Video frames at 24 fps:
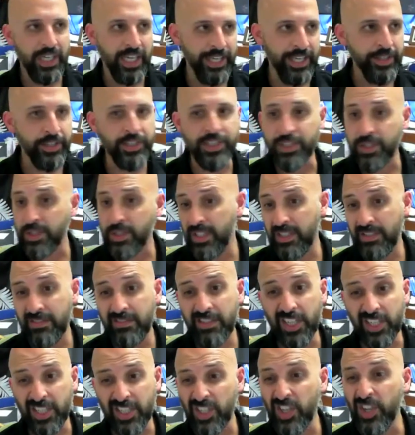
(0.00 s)
our eldest, had
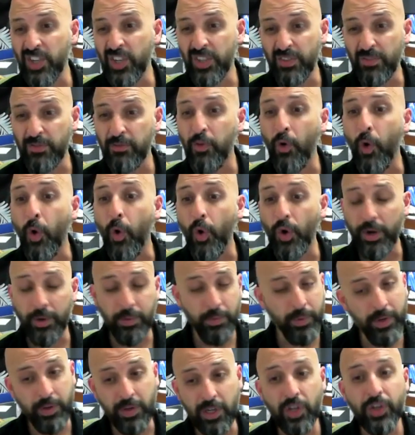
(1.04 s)
just turned four, and
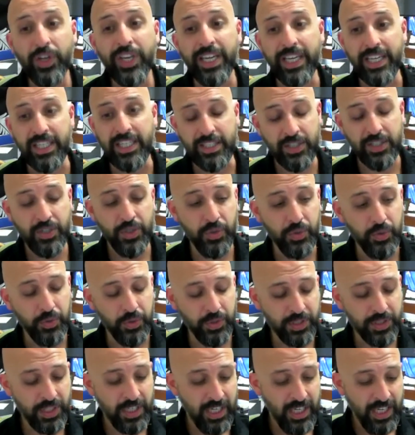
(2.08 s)
we were looking at
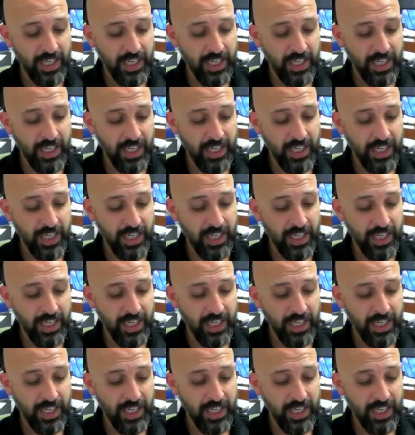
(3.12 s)
schools.